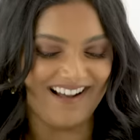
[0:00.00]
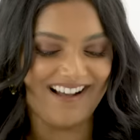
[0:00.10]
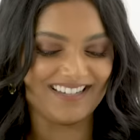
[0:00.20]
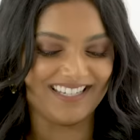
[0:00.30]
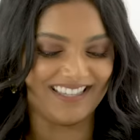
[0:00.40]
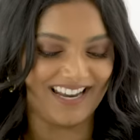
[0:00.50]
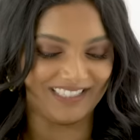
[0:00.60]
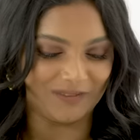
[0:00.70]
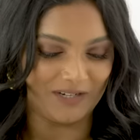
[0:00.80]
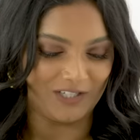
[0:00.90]
On to the
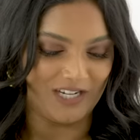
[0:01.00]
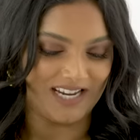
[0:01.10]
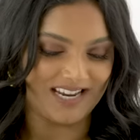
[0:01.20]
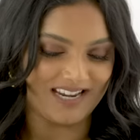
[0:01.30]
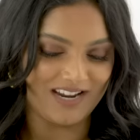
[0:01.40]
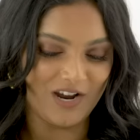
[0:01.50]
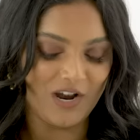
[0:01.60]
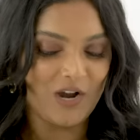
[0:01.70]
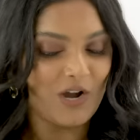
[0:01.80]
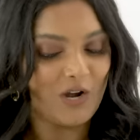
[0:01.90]
next question.
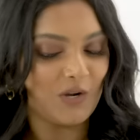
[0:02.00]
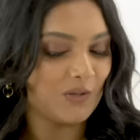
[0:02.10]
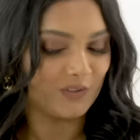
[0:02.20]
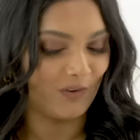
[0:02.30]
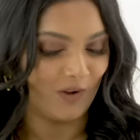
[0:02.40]
Whose